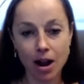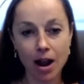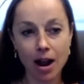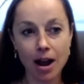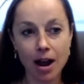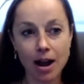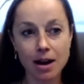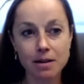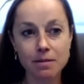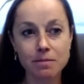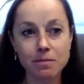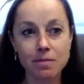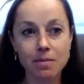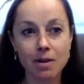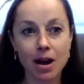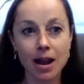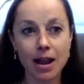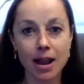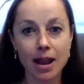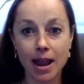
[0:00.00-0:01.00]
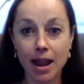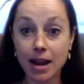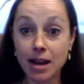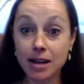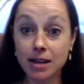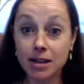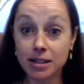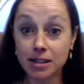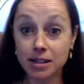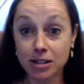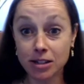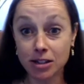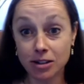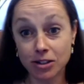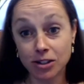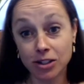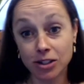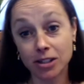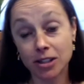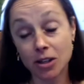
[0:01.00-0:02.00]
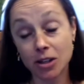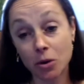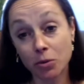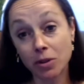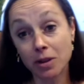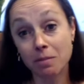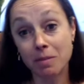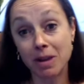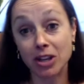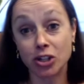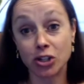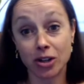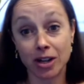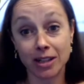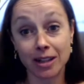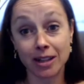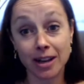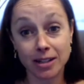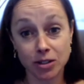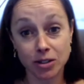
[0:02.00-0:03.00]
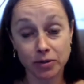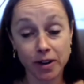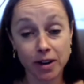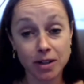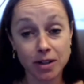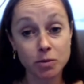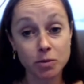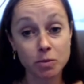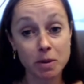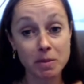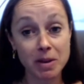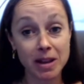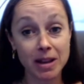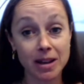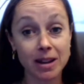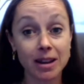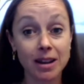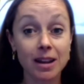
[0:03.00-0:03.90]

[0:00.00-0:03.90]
Um, and it isn't just the only major headline so far as women